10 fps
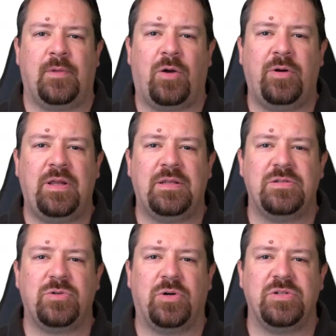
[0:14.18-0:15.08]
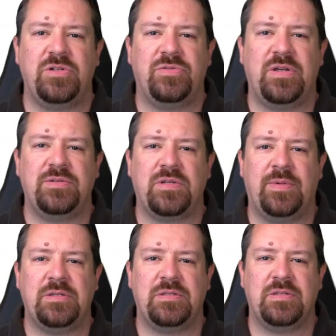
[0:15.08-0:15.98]
Already in this course, you've seen
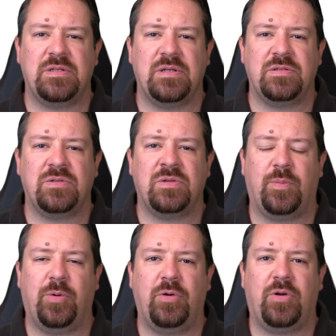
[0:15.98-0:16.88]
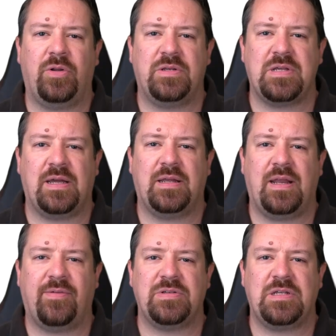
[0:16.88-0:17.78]
some instances where protocol design
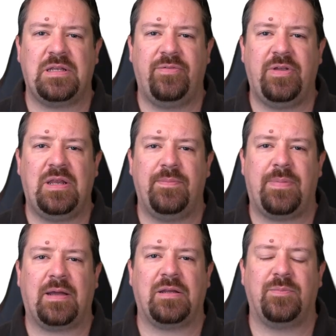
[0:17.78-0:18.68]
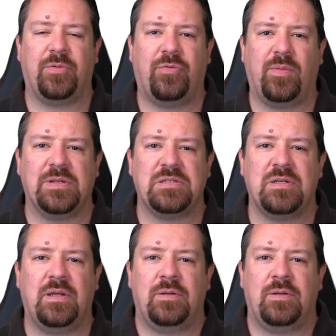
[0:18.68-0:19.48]
can have a significant impact on performance.